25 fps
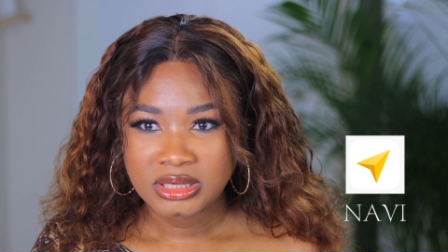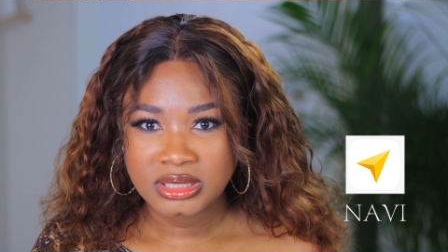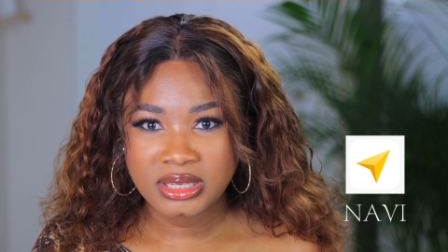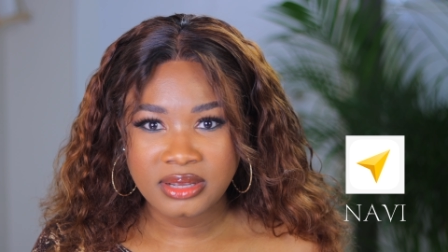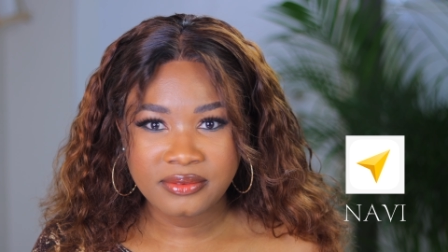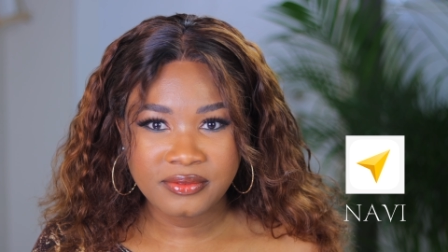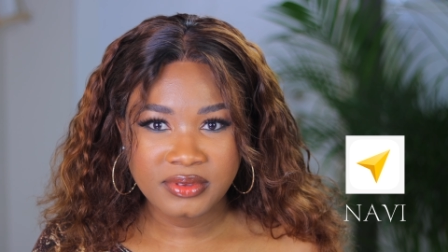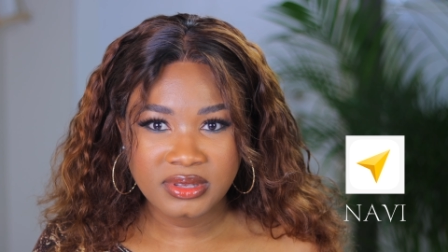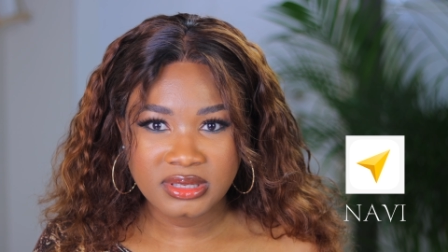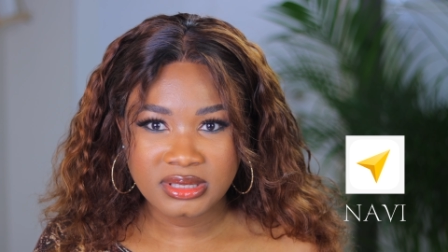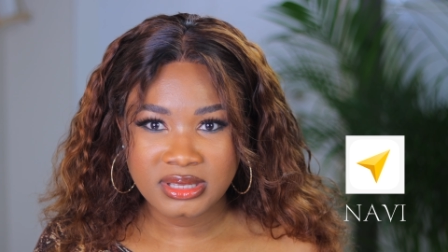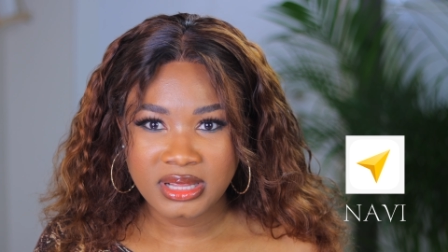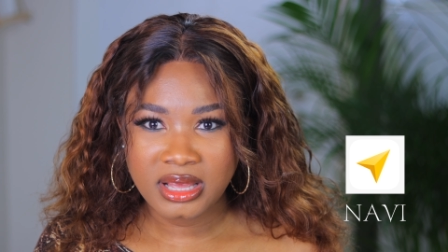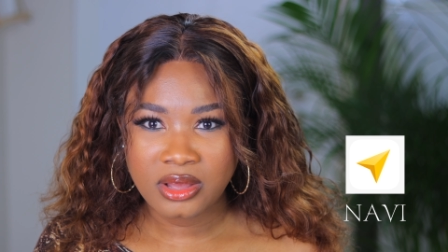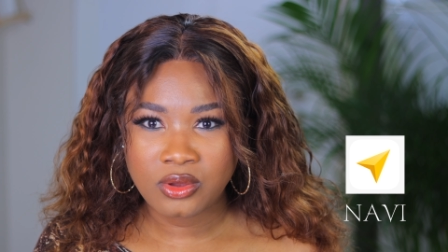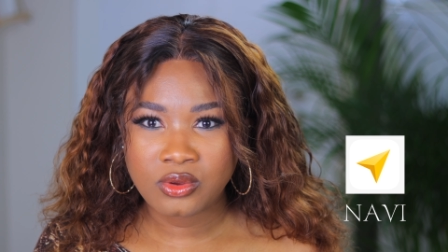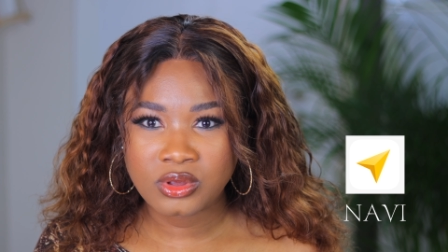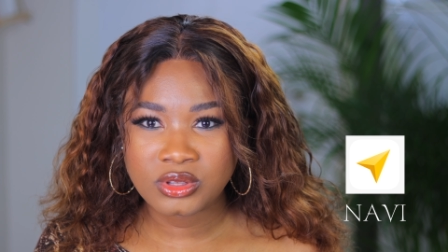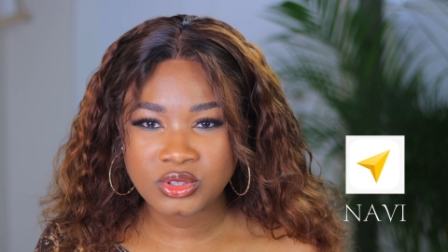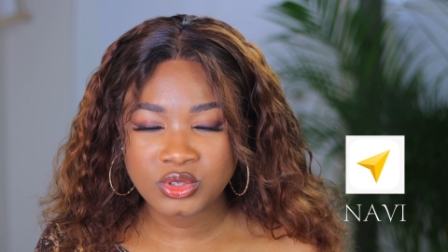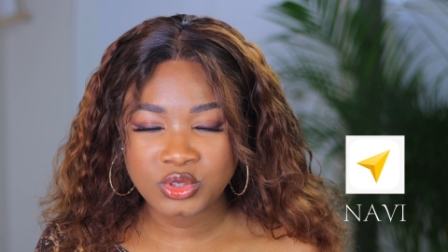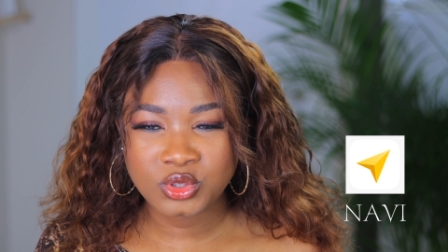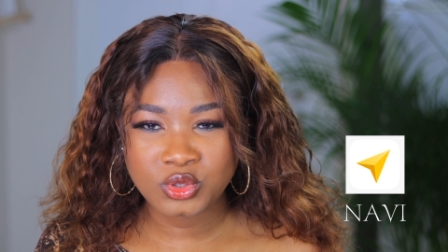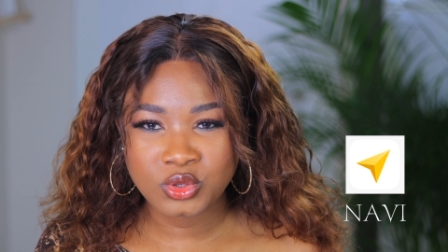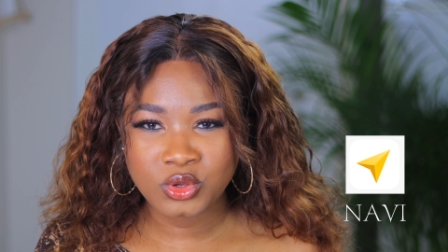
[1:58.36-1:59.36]
Navi is like
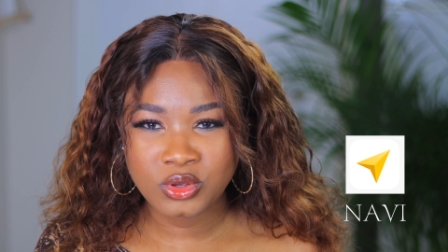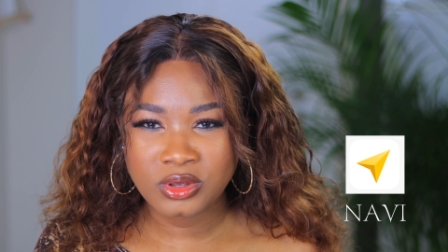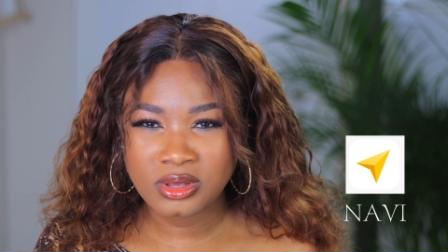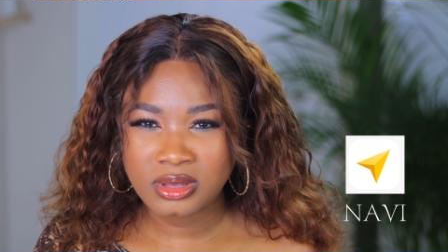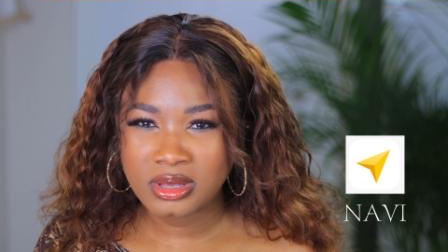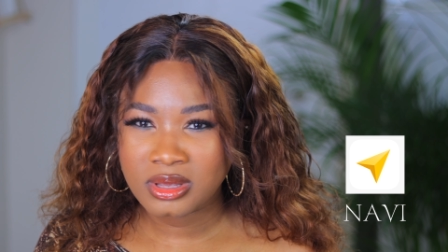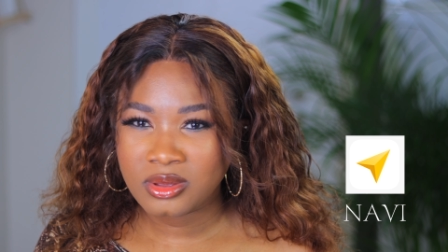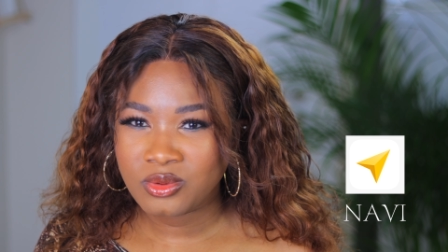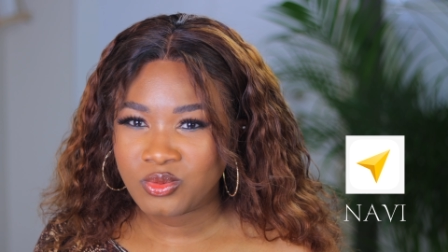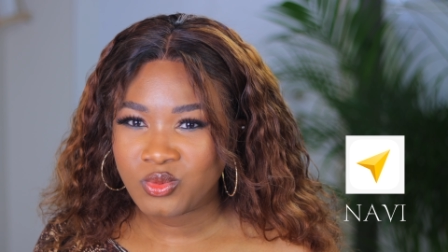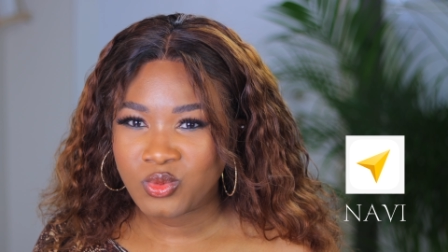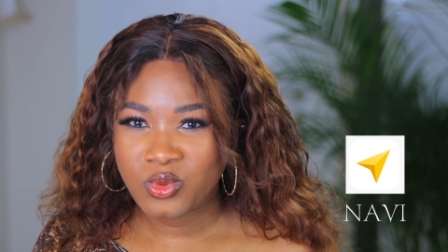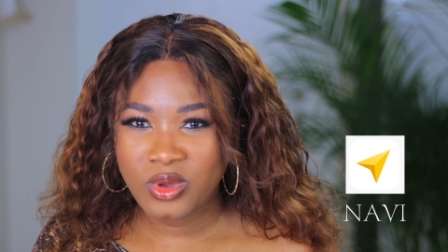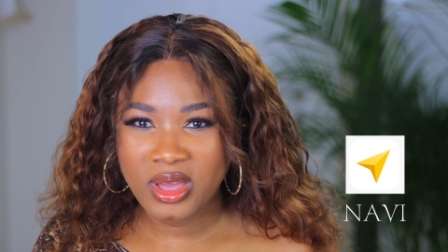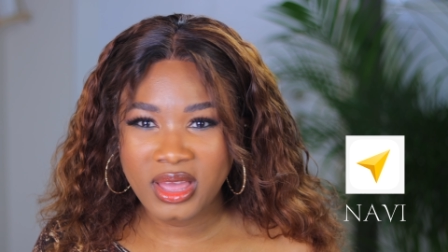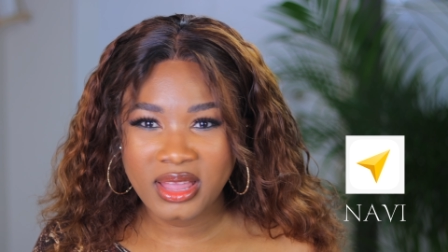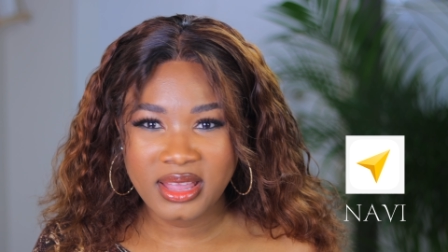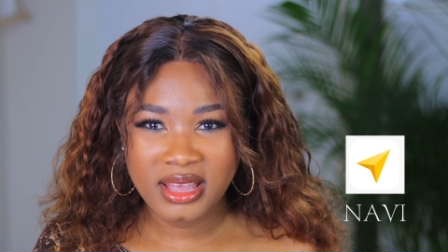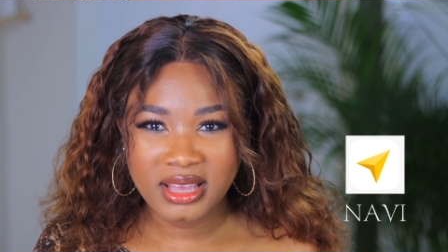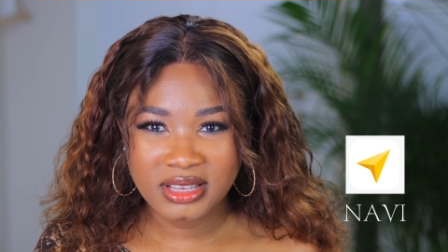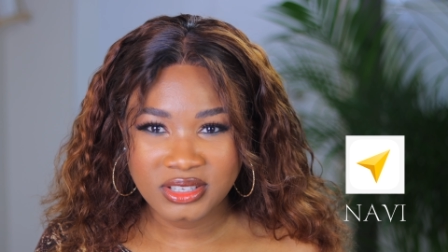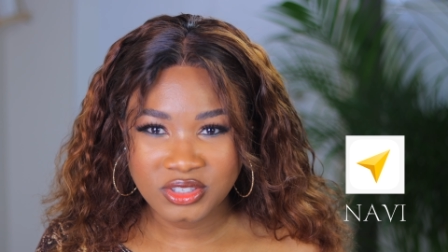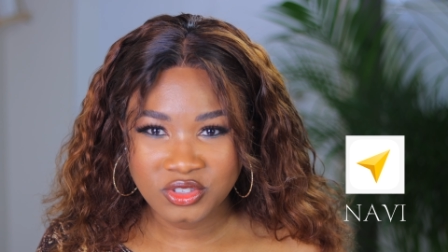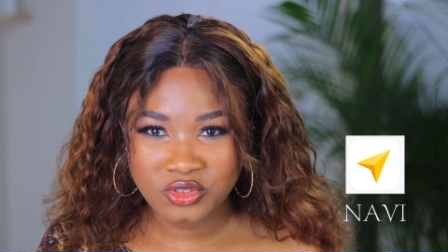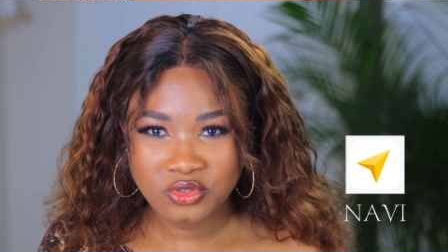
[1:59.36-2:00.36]
going to show you where
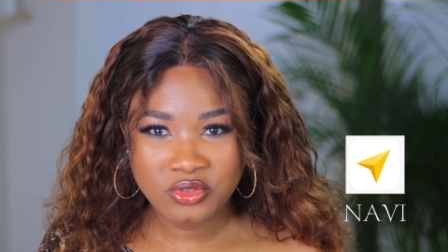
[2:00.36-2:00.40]
there's